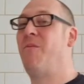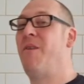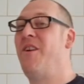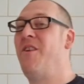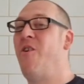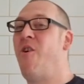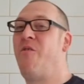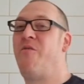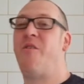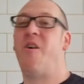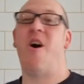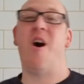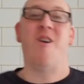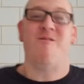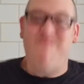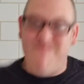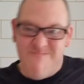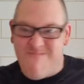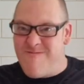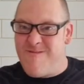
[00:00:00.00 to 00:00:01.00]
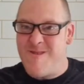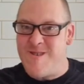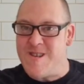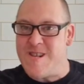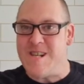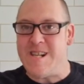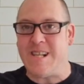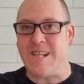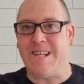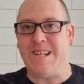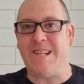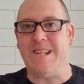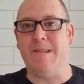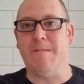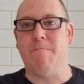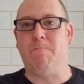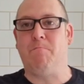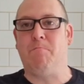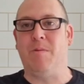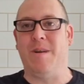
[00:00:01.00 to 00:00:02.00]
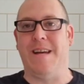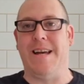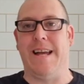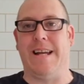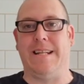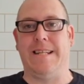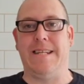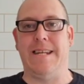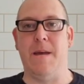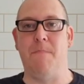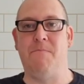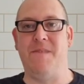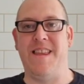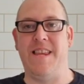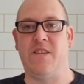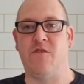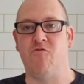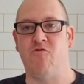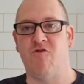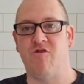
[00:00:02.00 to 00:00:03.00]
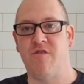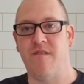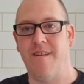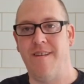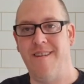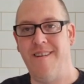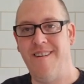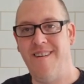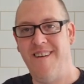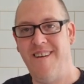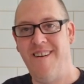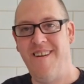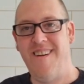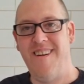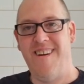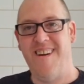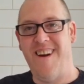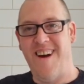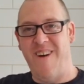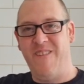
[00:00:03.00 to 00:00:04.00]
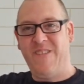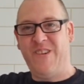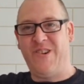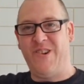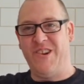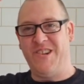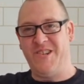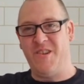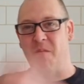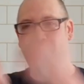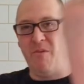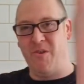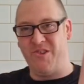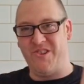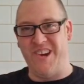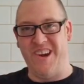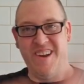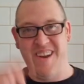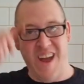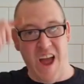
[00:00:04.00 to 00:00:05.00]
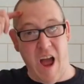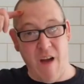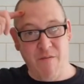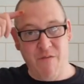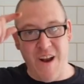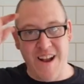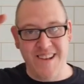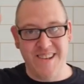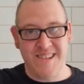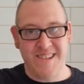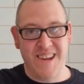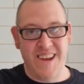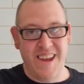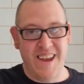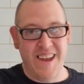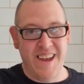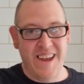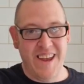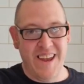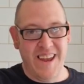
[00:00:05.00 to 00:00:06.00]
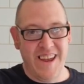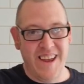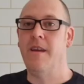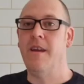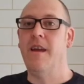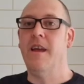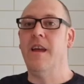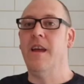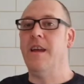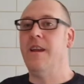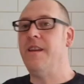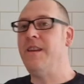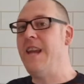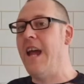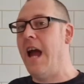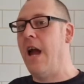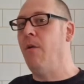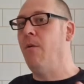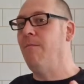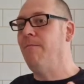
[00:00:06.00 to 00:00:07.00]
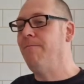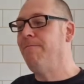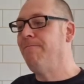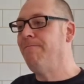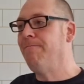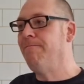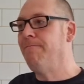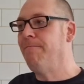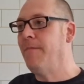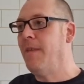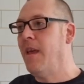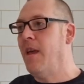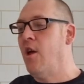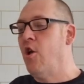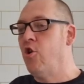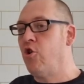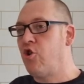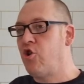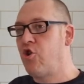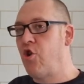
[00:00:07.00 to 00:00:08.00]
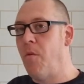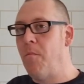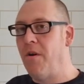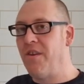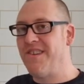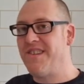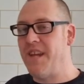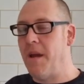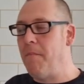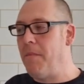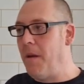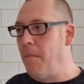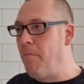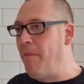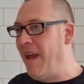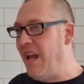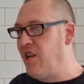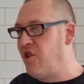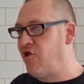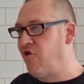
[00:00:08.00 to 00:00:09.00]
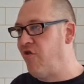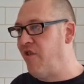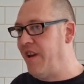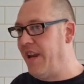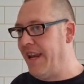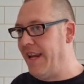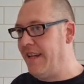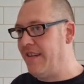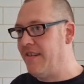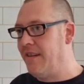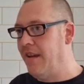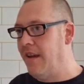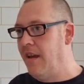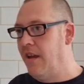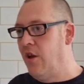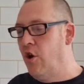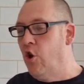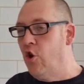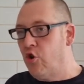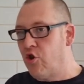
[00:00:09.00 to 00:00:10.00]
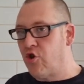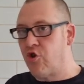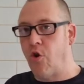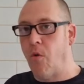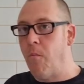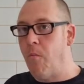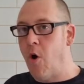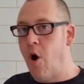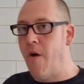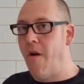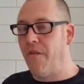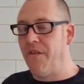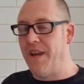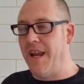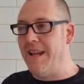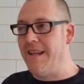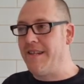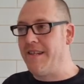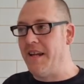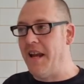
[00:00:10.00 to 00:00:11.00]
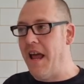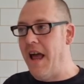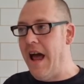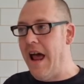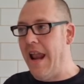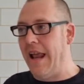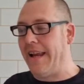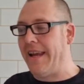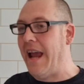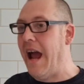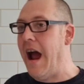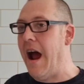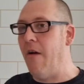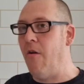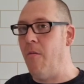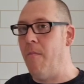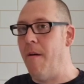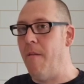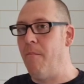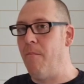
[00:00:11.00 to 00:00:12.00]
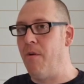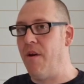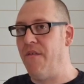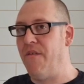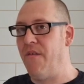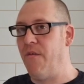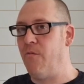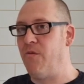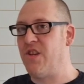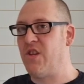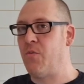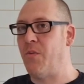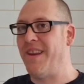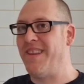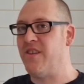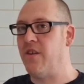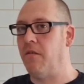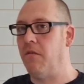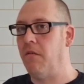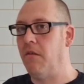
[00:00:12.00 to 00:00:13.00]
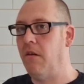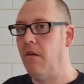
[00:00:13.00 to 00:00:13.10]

to another action-packed episode of Chris the Butcher and Friends. Now, someone sent me a picture of these somewhere on the internet, and I can't remember if it was Twitter,